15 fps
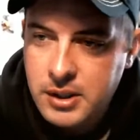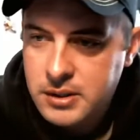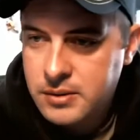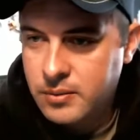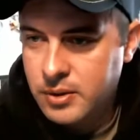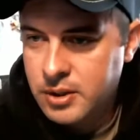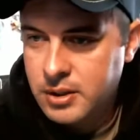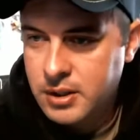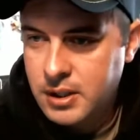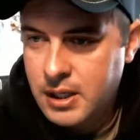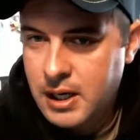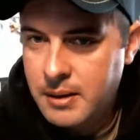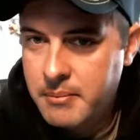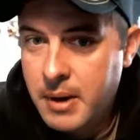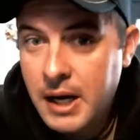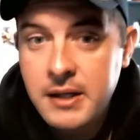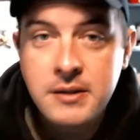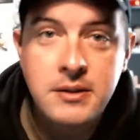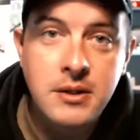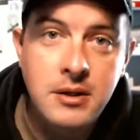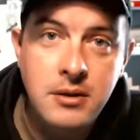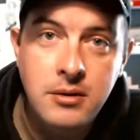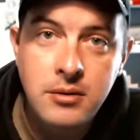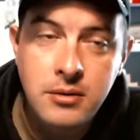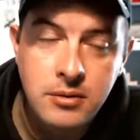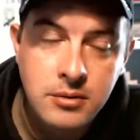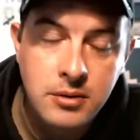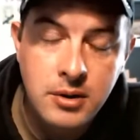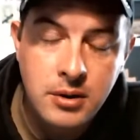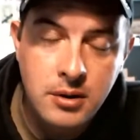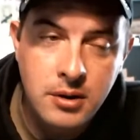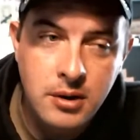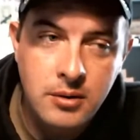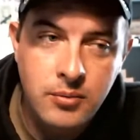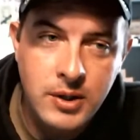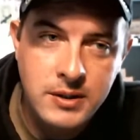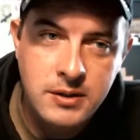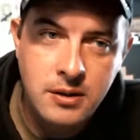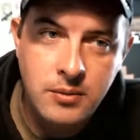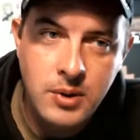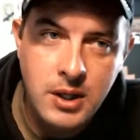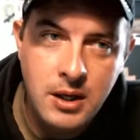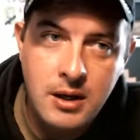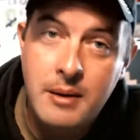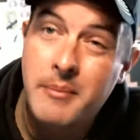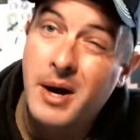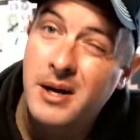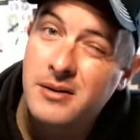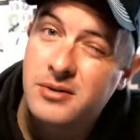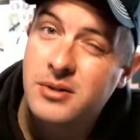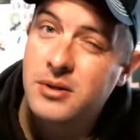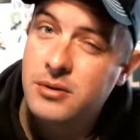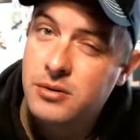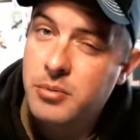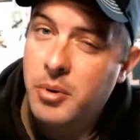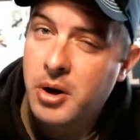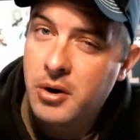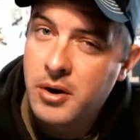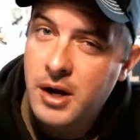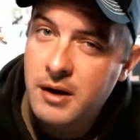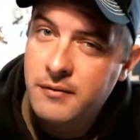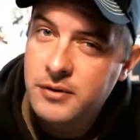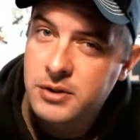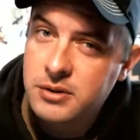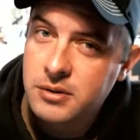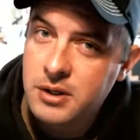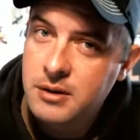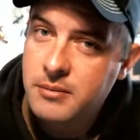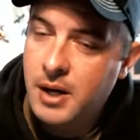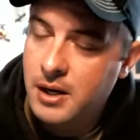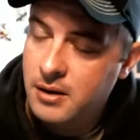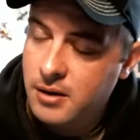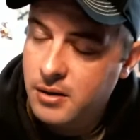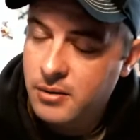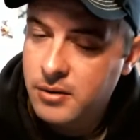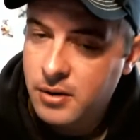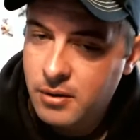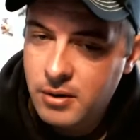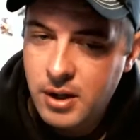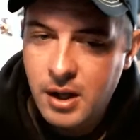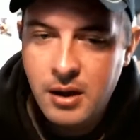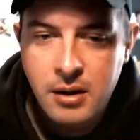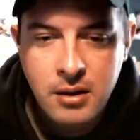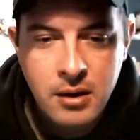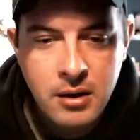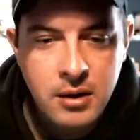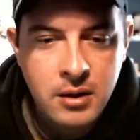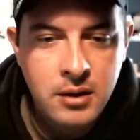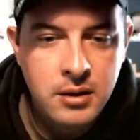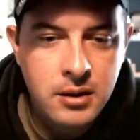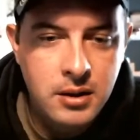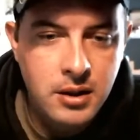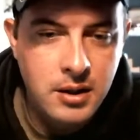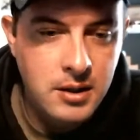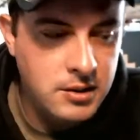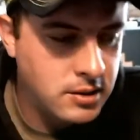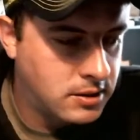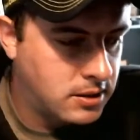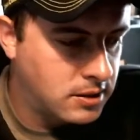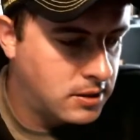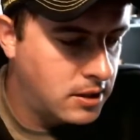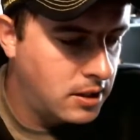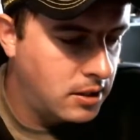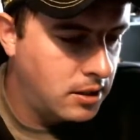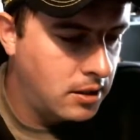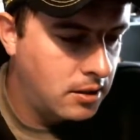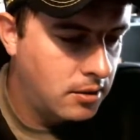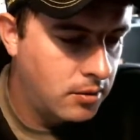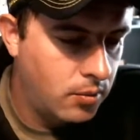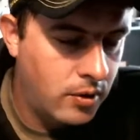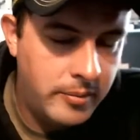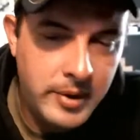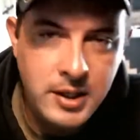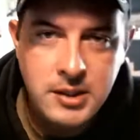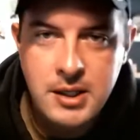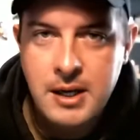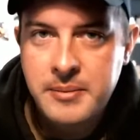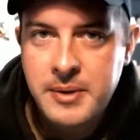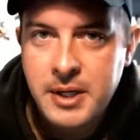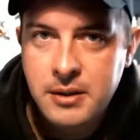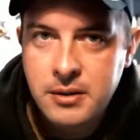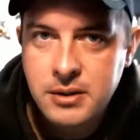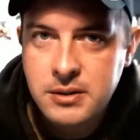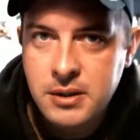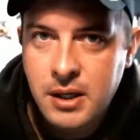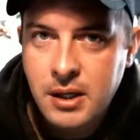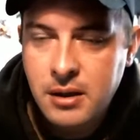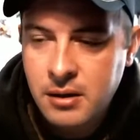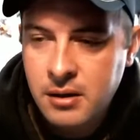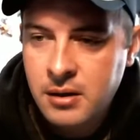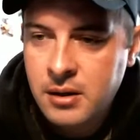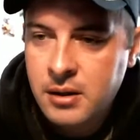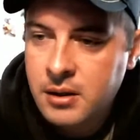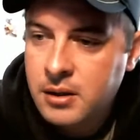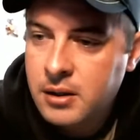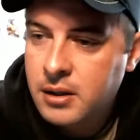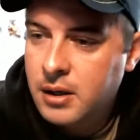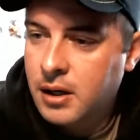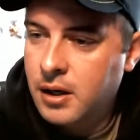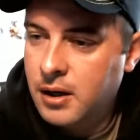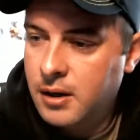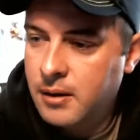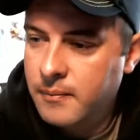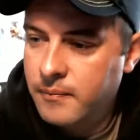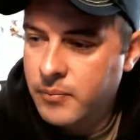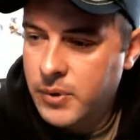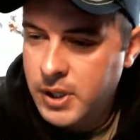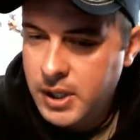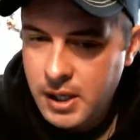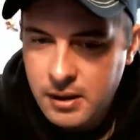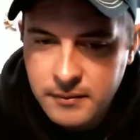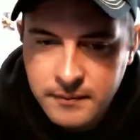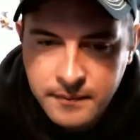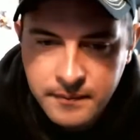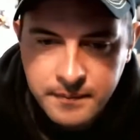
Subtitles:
get to work, and I might see you the rest of the weekend. I might see you tomorrow night for stream. I don't know yet, just to see what my timeline looks like. But yeah,